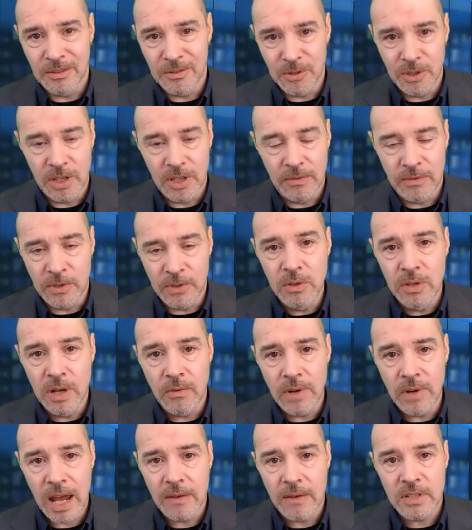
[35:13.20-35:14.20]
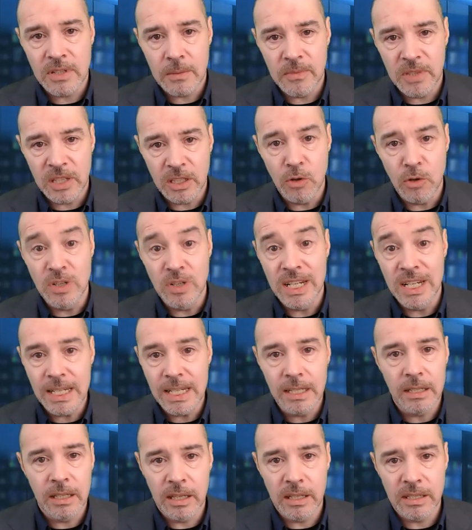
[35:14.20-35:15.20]
If you don't have something
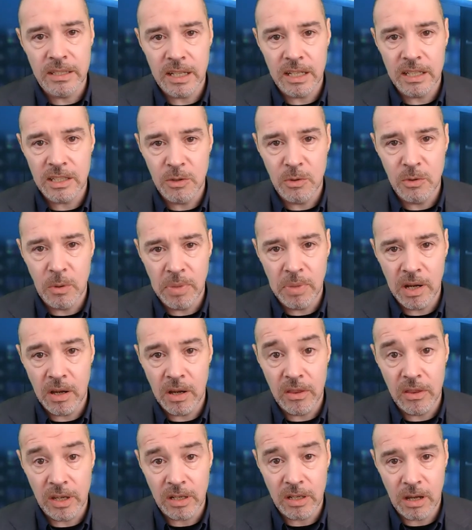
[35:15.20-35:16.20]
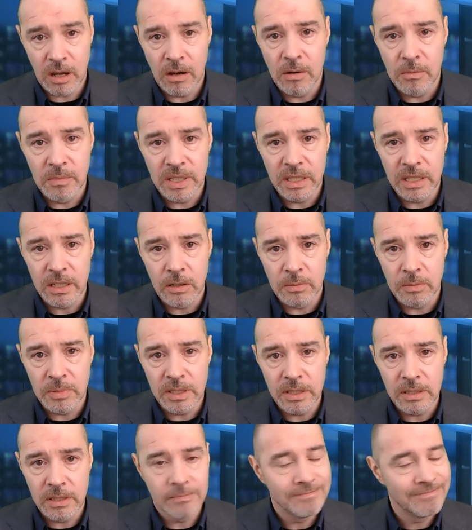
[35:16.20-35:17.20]
unique that sets you apart that can't be
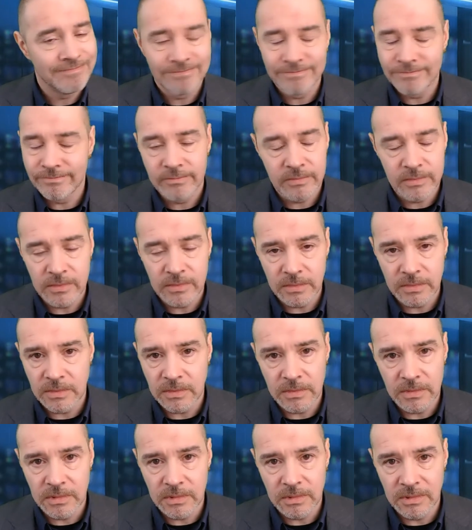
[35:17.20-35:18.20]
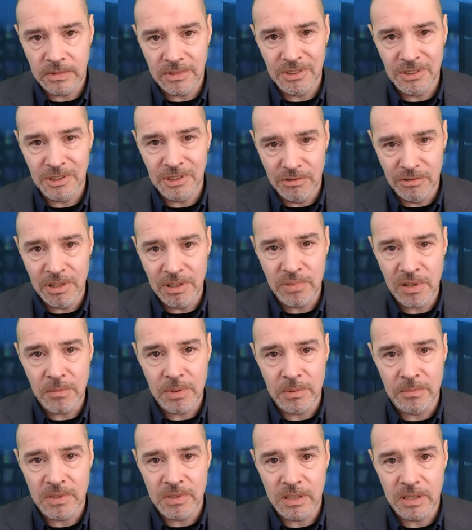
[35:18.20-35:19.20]
copied, you're in
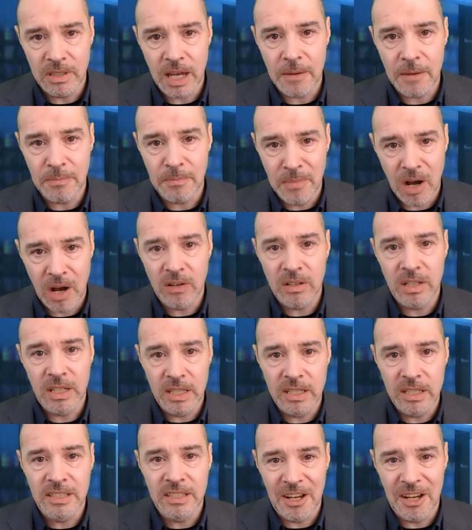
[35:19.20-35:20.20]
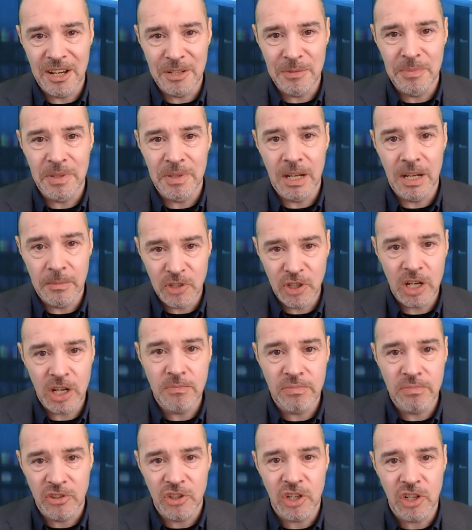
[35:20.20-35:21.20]
problems. That market is going to become
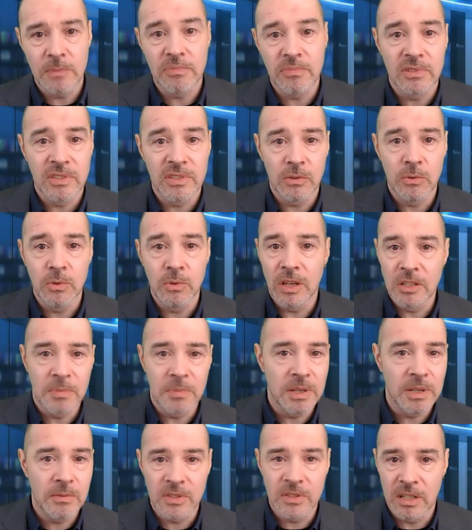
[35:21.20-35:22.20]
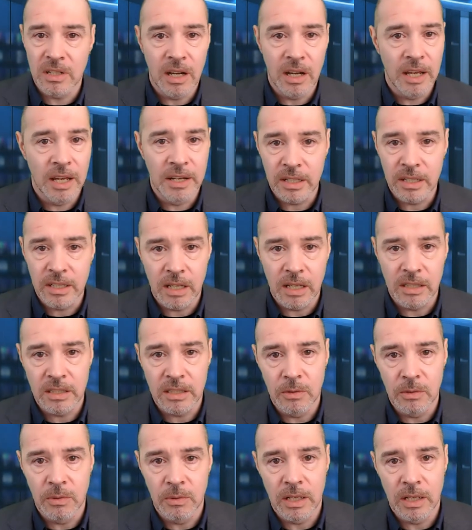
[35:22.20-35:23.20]
cheaper and cheaper as all those people start undercutting
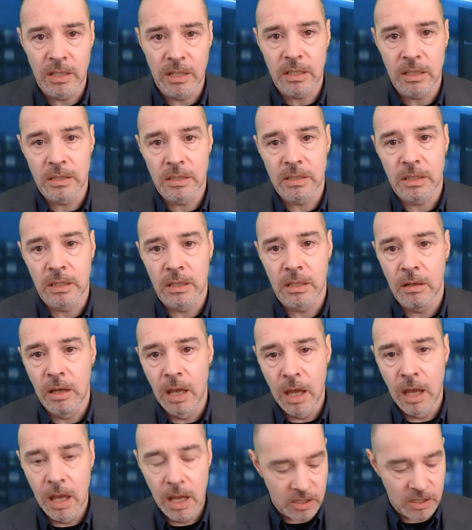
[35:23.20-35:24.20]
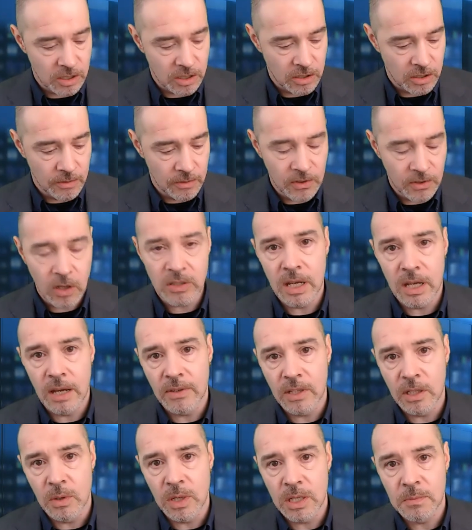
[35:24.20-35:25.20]
you and undercutting you. So you've got to have a
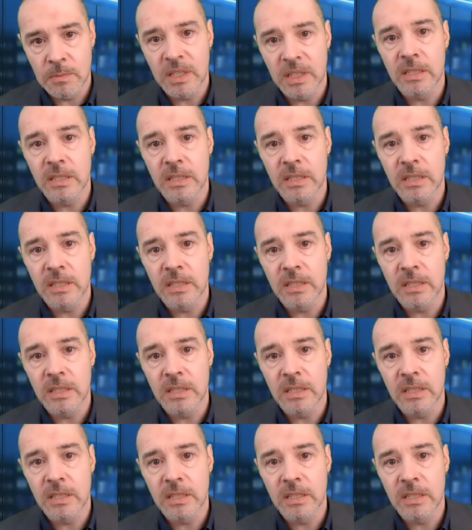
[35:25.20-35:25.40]
USP.